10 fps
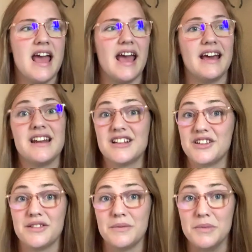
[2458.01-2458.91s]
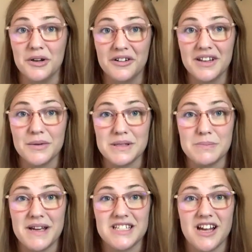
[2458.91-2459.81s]
and I saw the mural it was
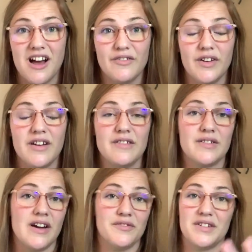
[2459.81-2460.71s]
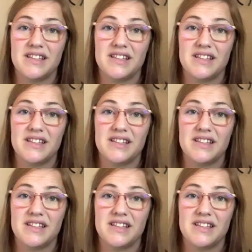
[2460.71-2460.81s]
based off of covering